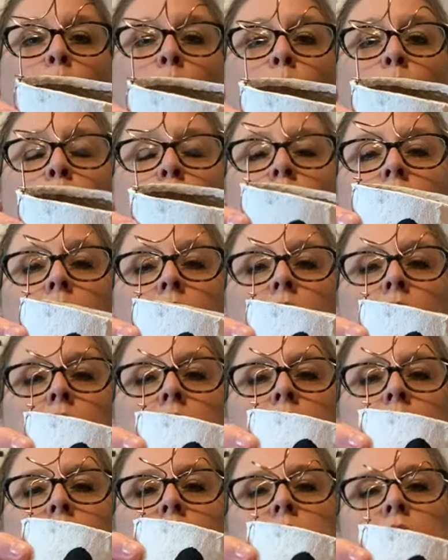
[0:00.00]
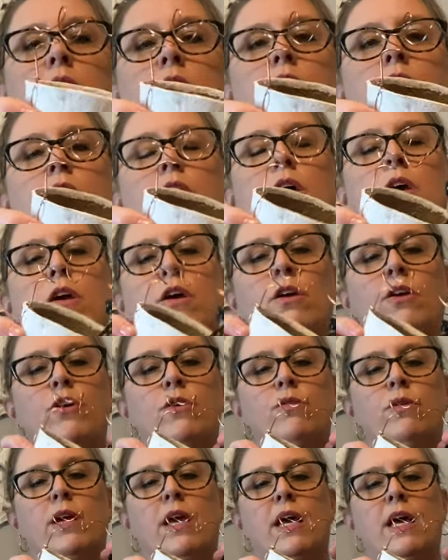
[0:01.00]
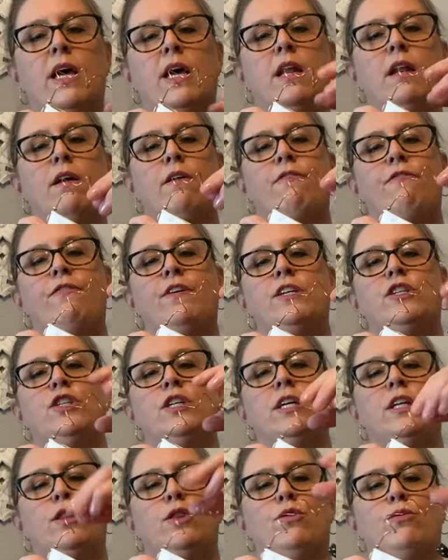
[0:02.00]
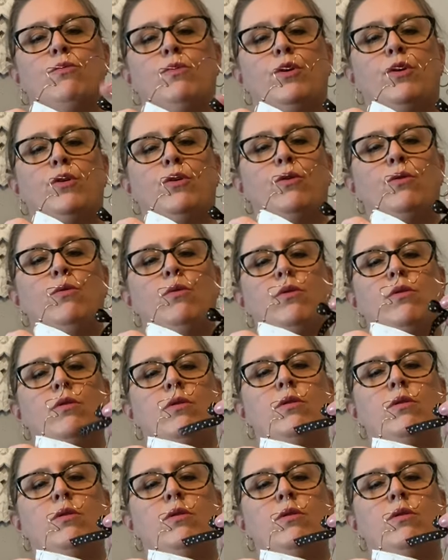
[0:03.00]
or you can fish it through